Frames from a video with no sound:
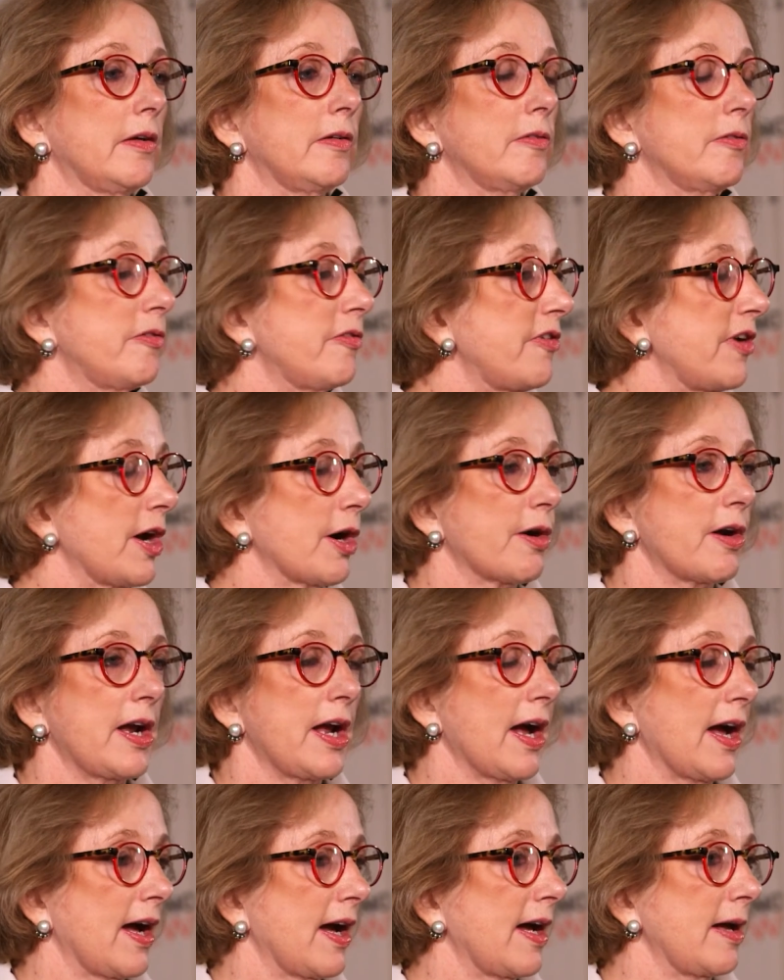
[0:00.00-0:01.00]
very
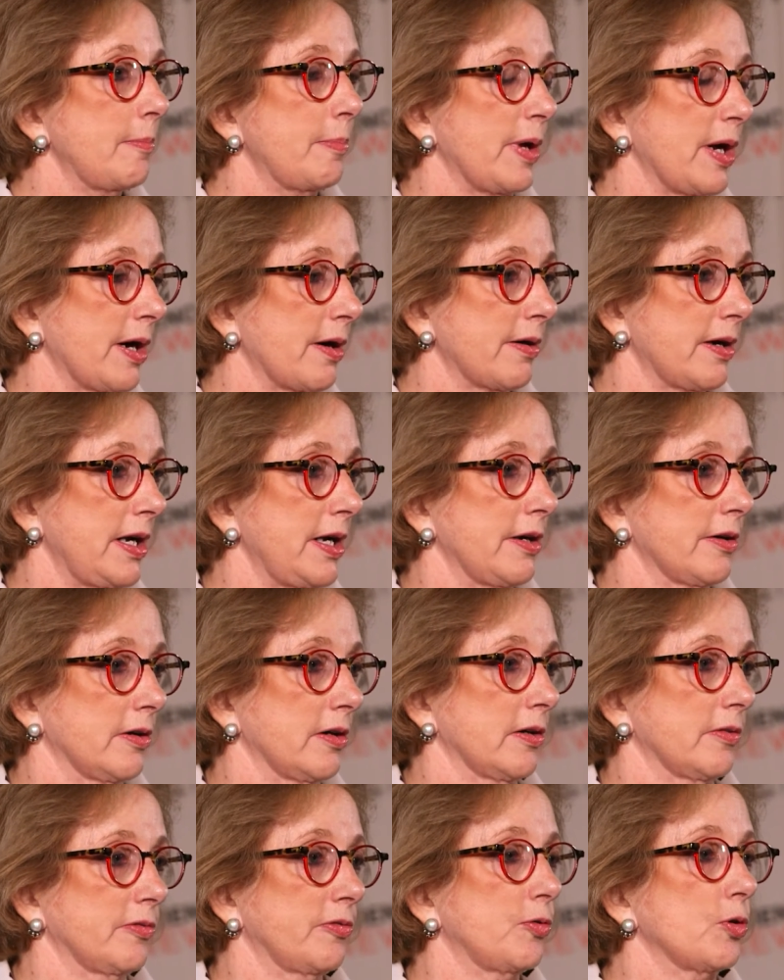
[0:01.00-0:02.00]
high
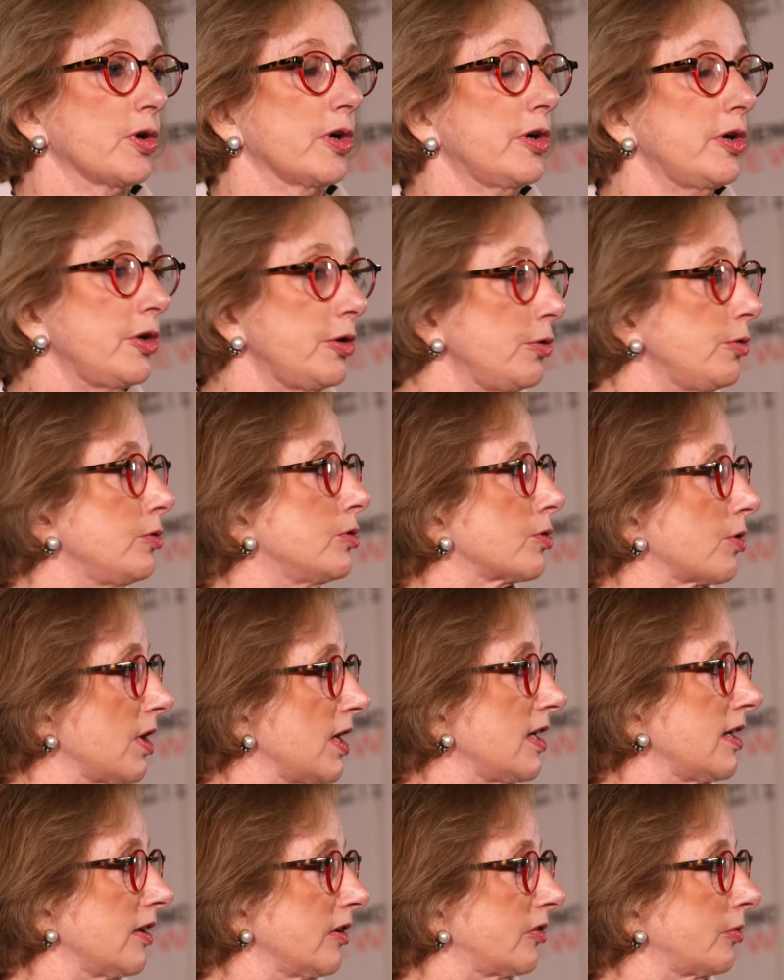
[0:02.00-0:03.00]
barrier for new
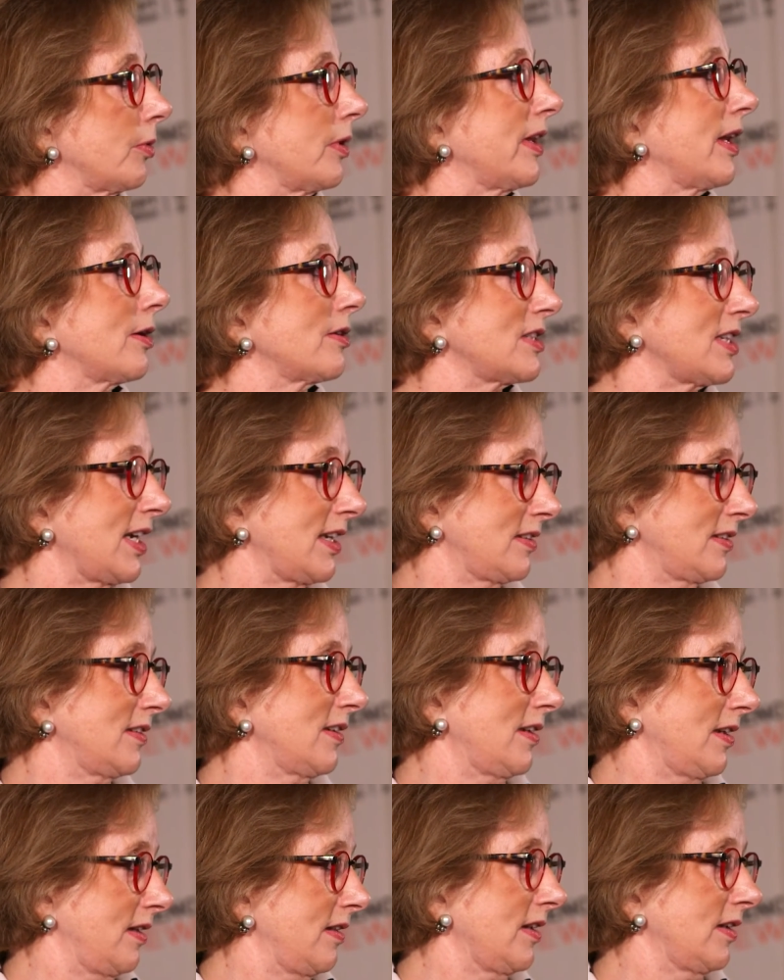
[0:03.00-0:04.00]
drugs when they're tested
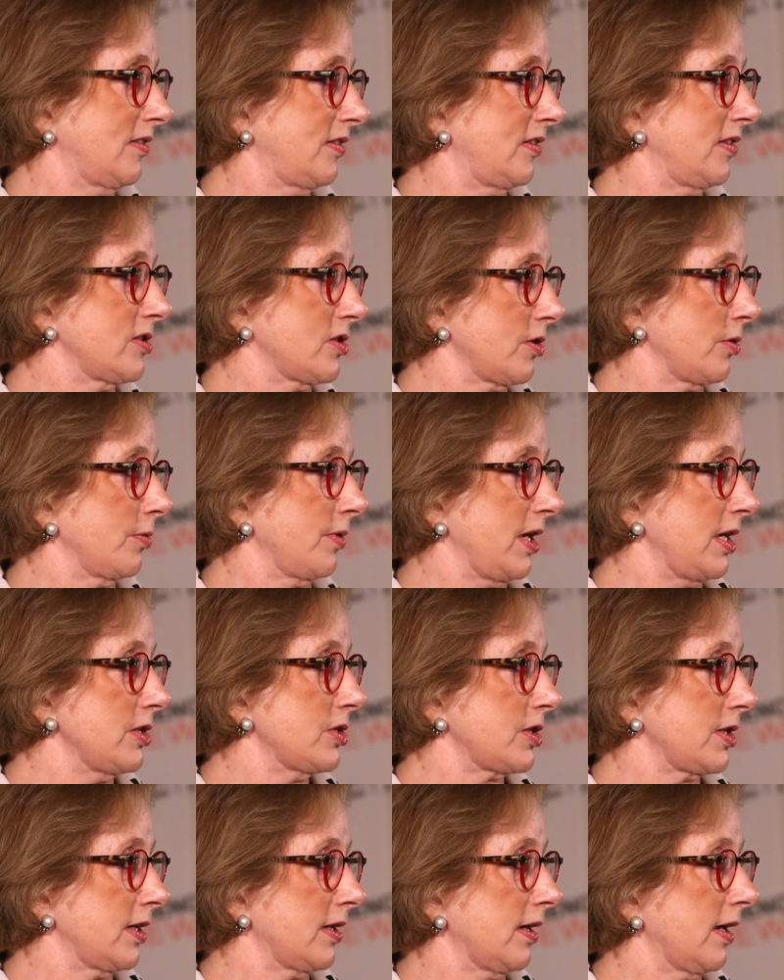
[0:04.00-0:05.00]
in this
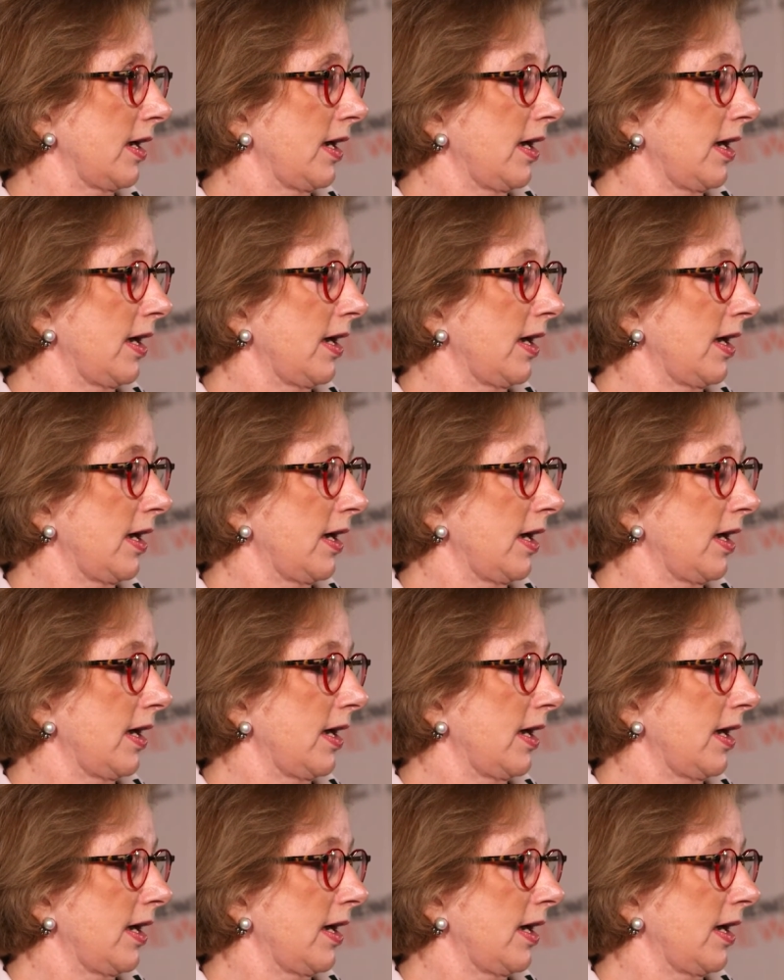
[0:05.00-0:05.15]
situation.